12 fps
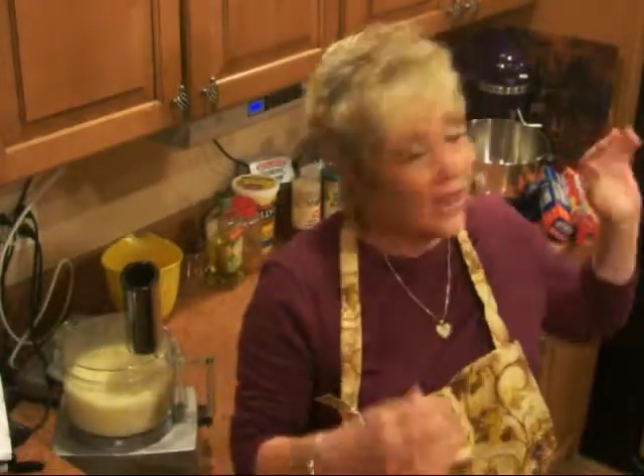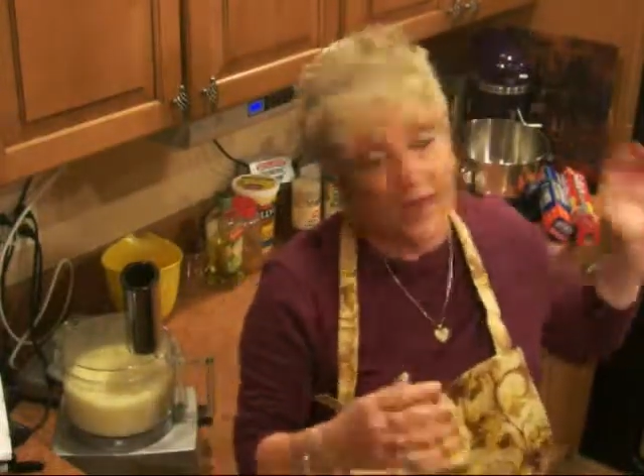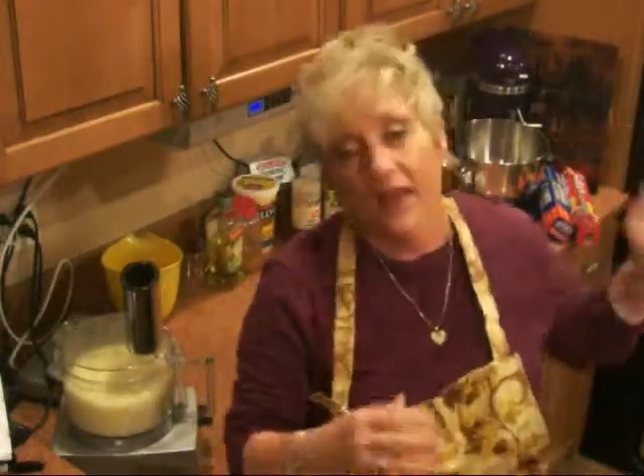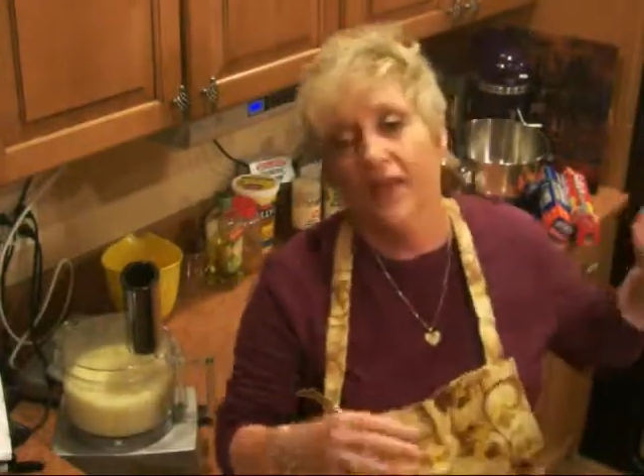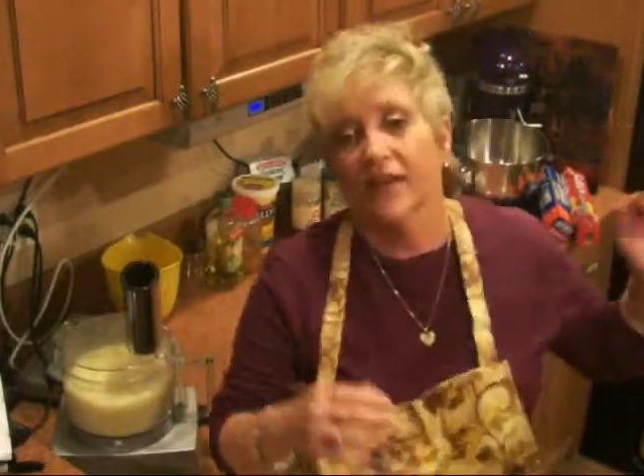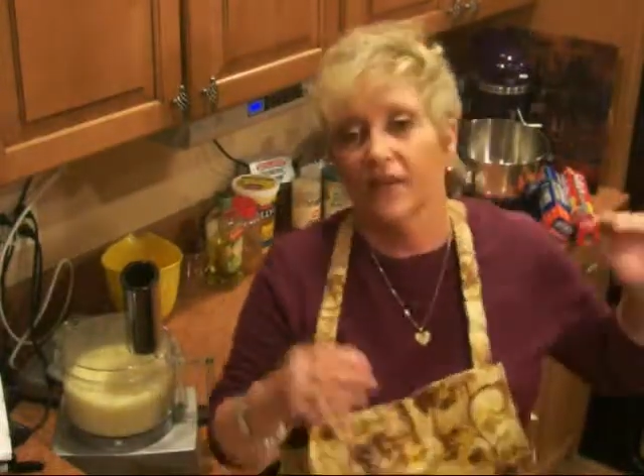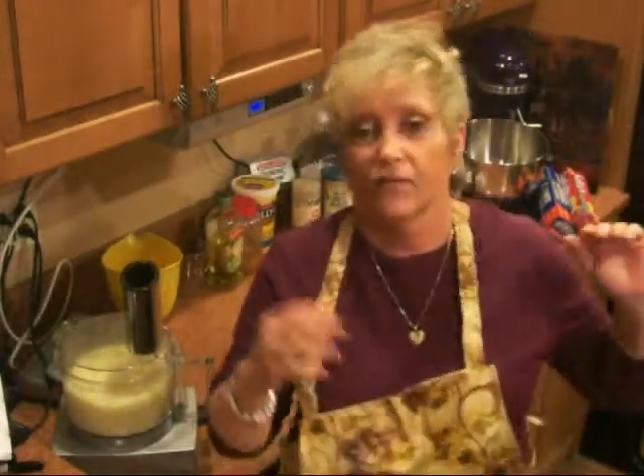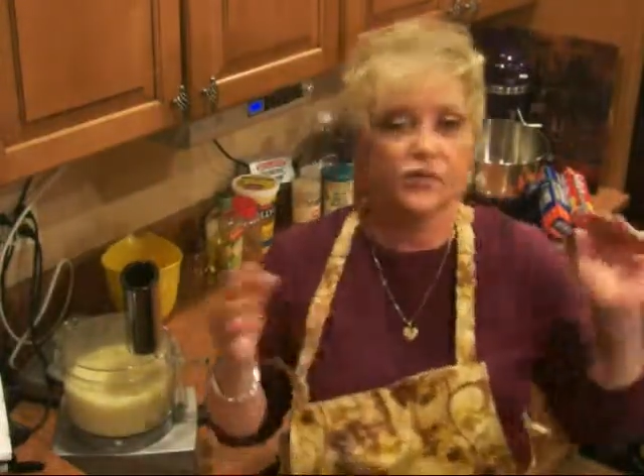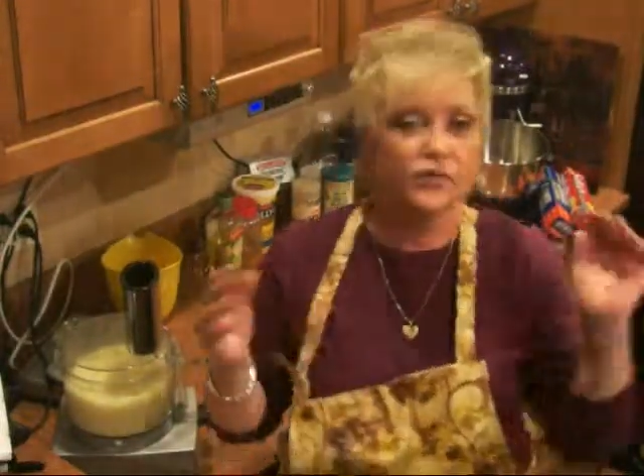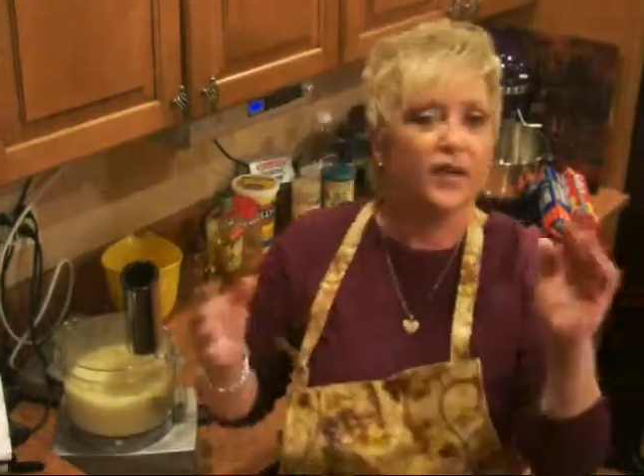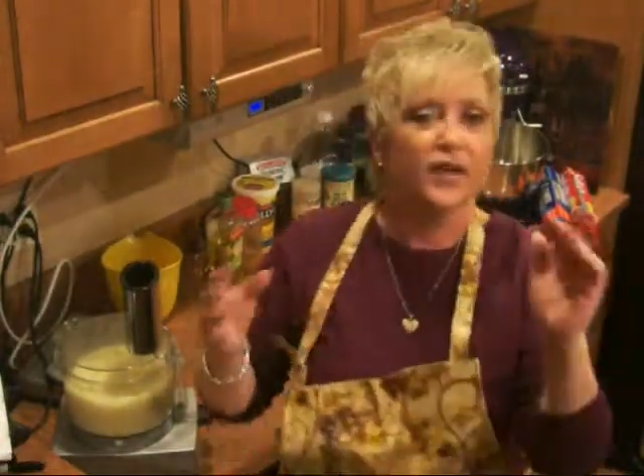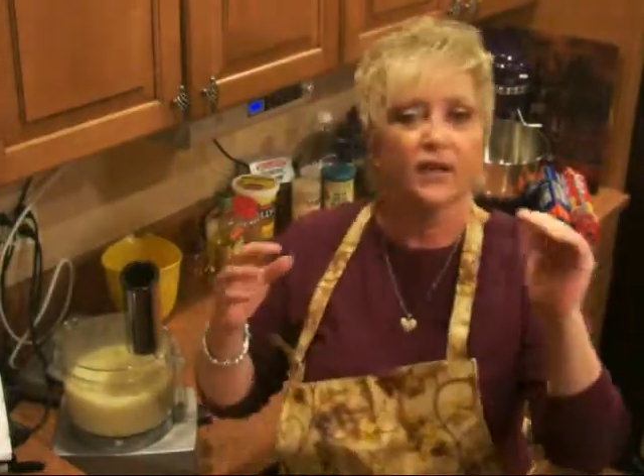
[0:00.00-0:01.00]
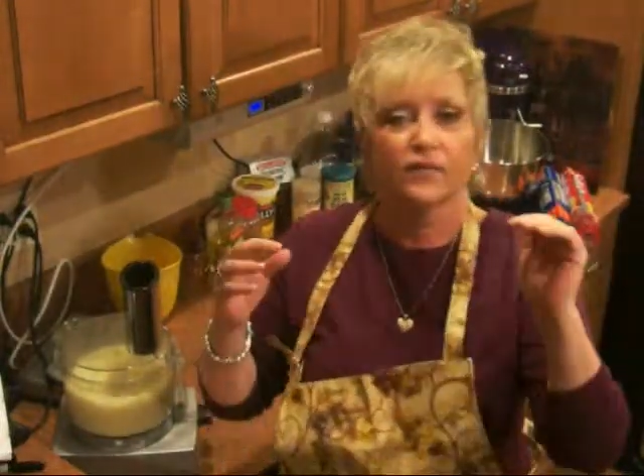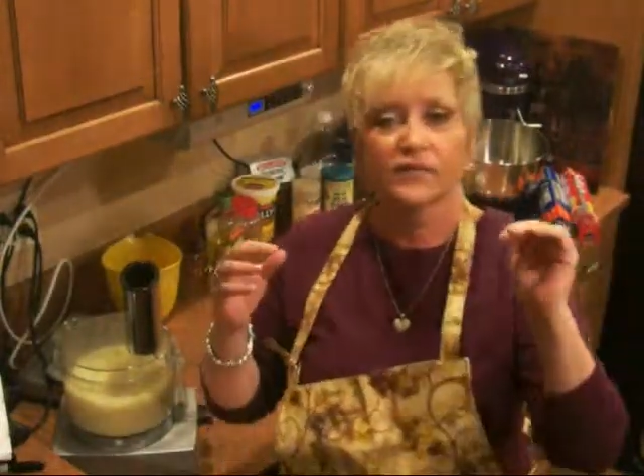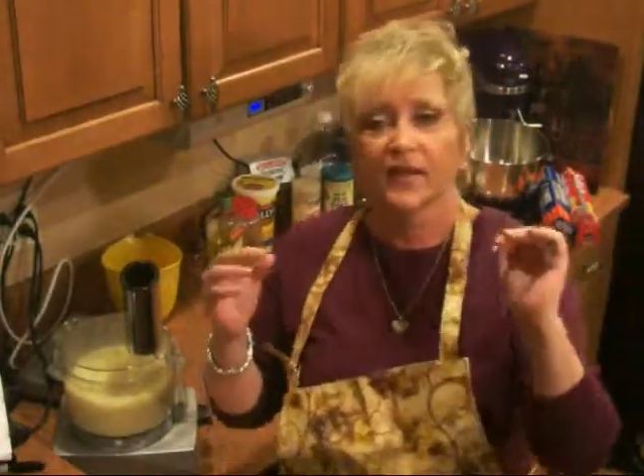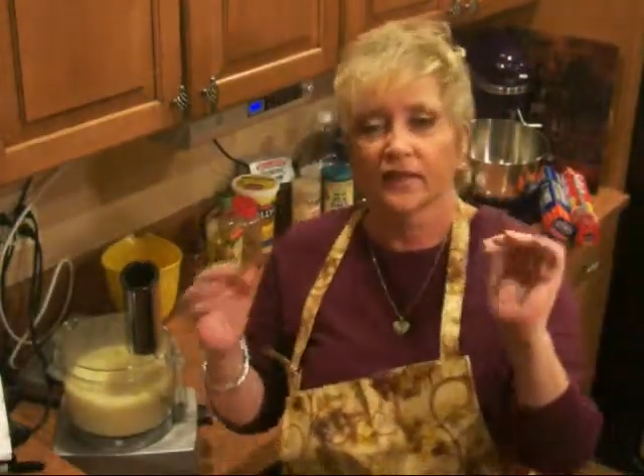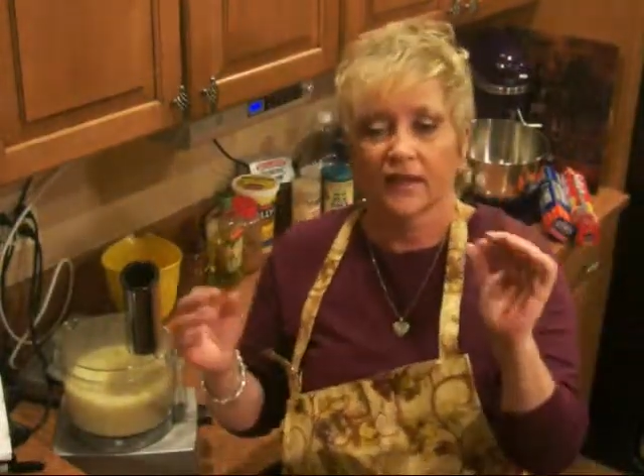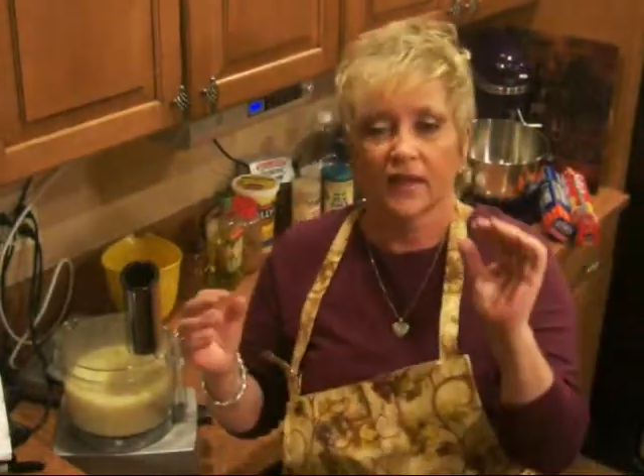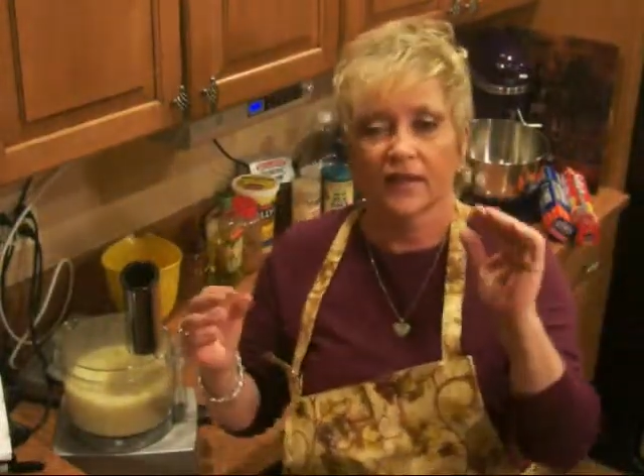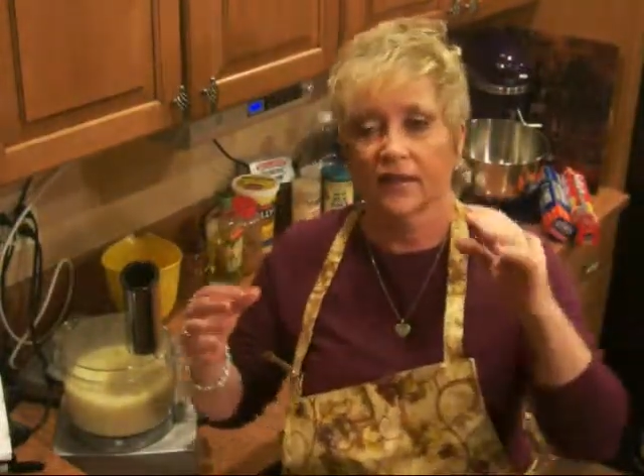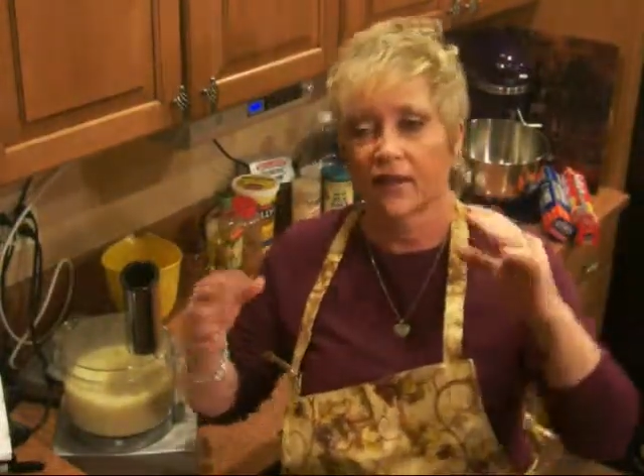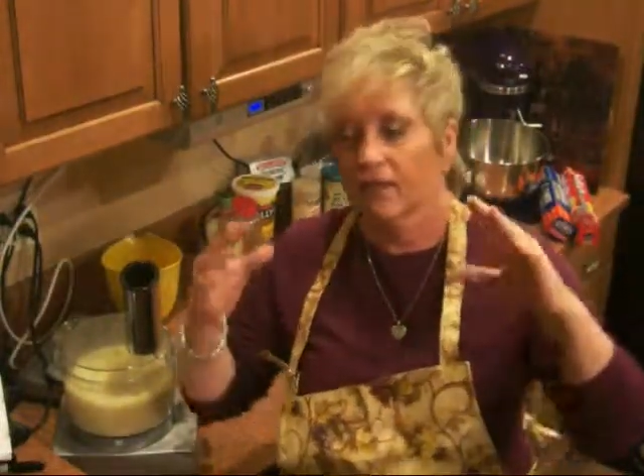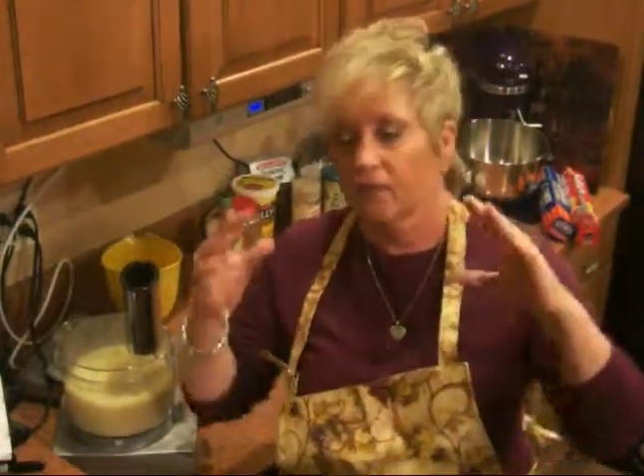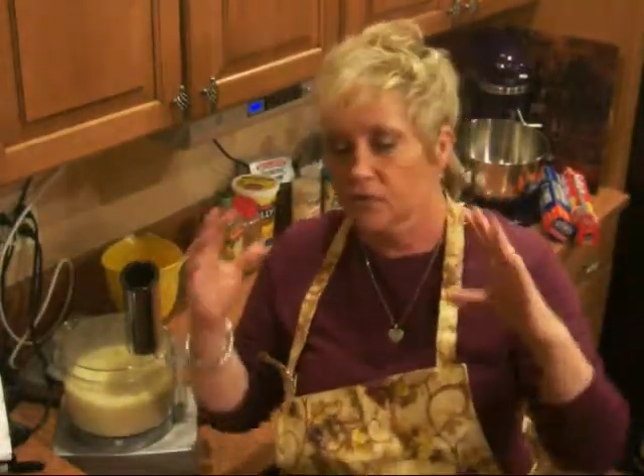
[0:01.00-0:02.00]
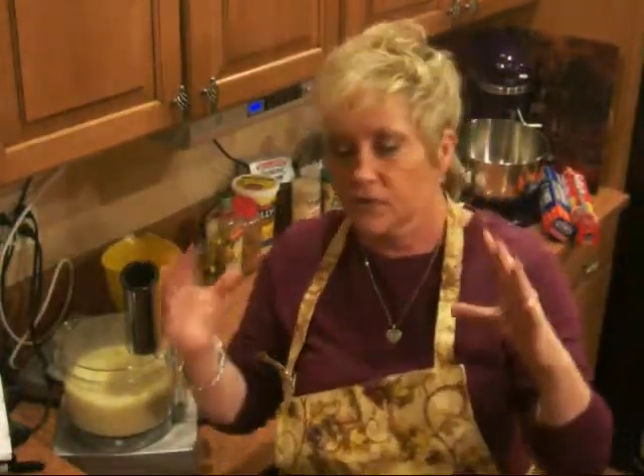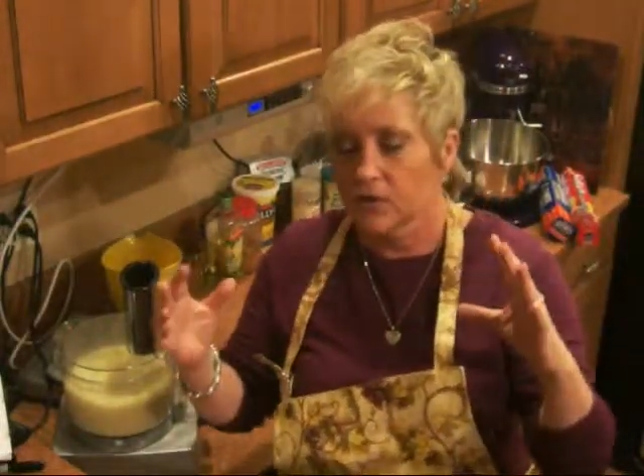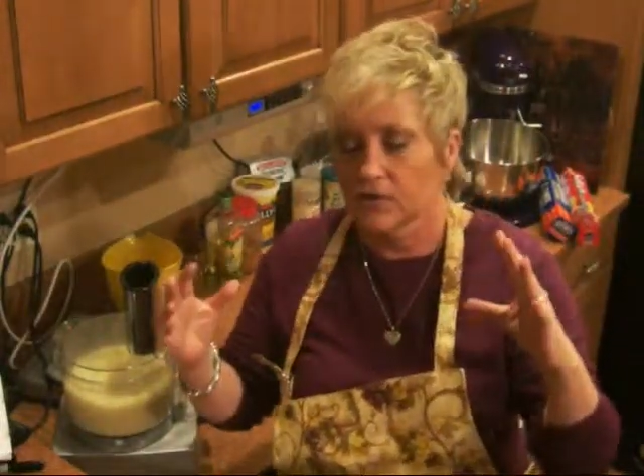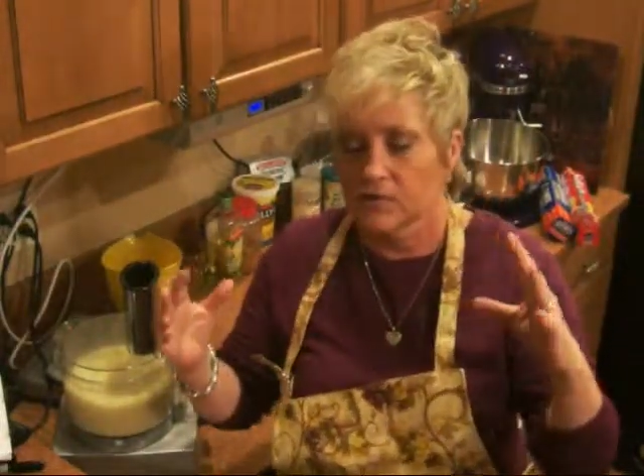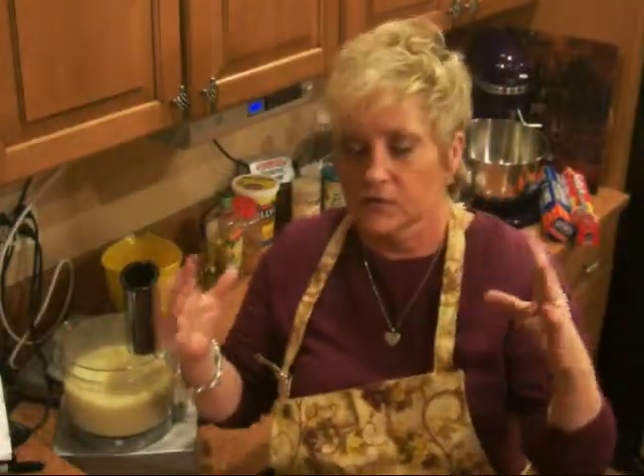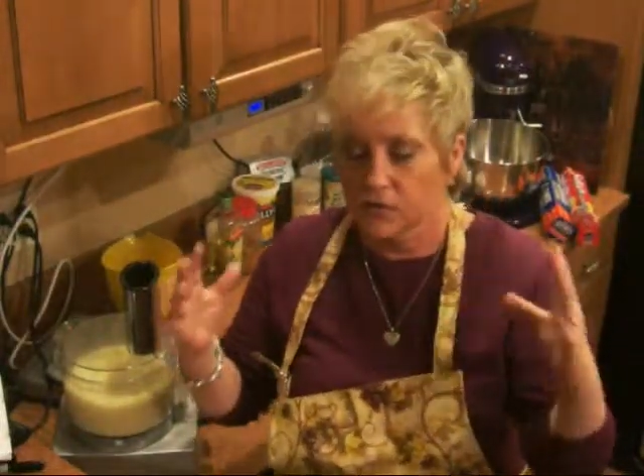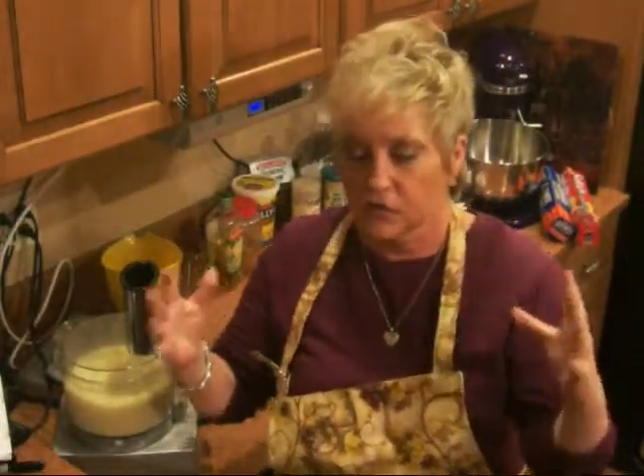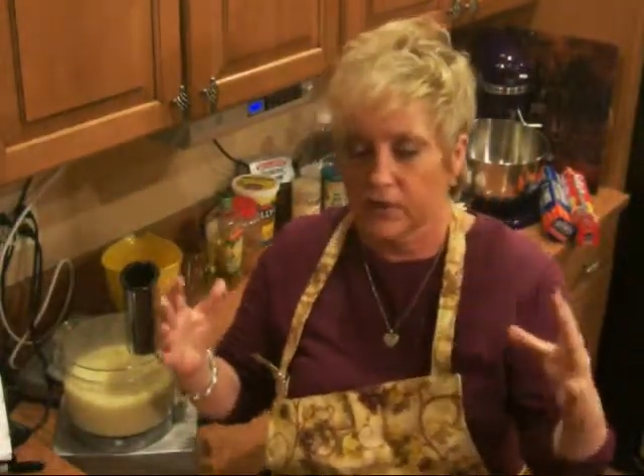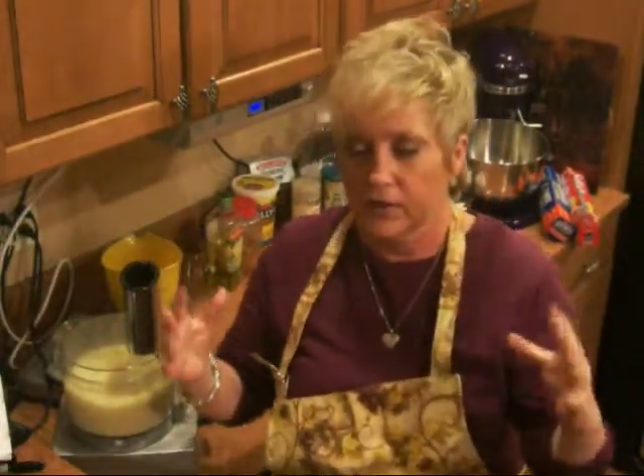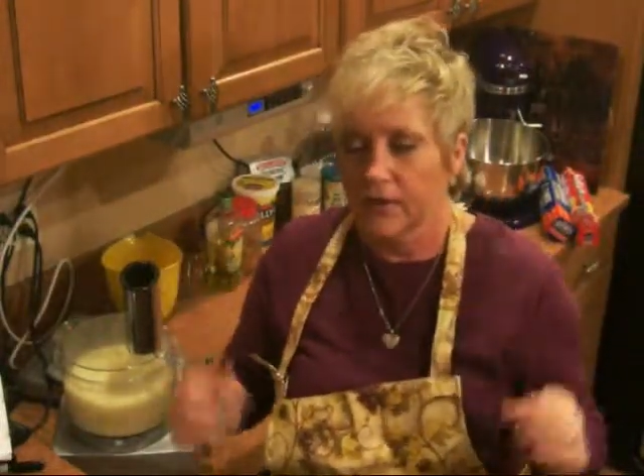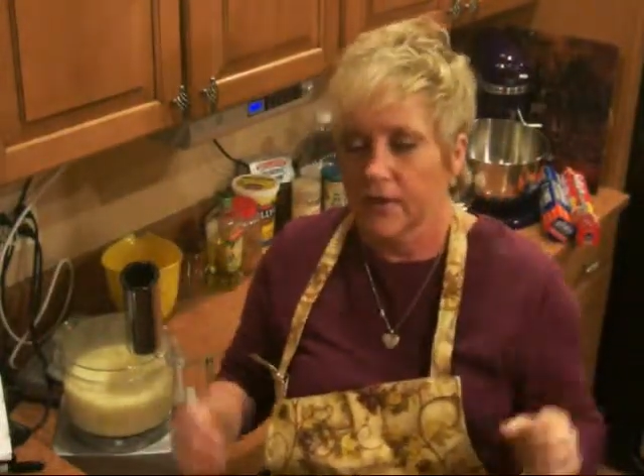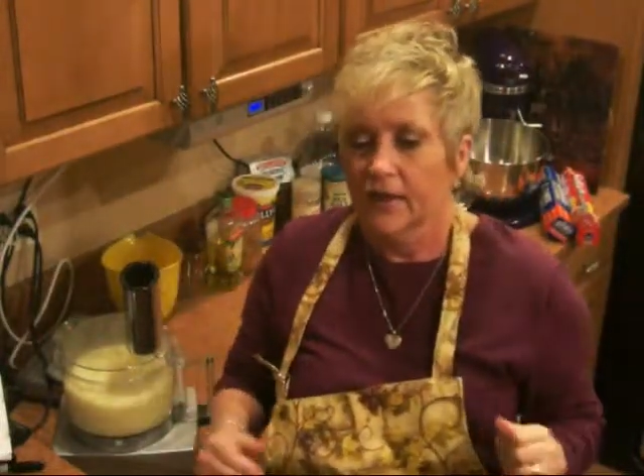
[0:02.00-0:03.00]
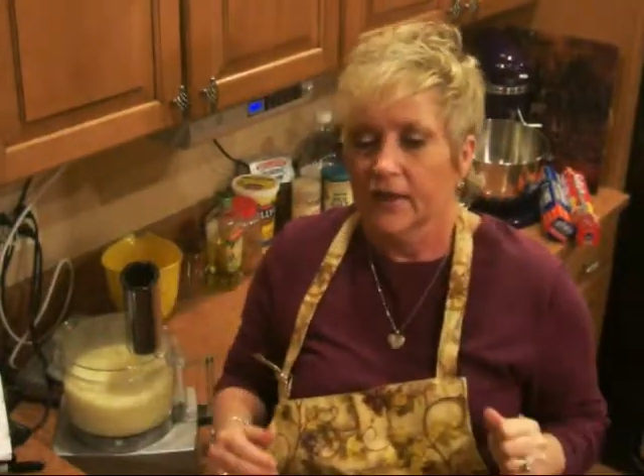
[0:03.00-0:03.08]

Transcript: and it was ready. It was al dente. It was good.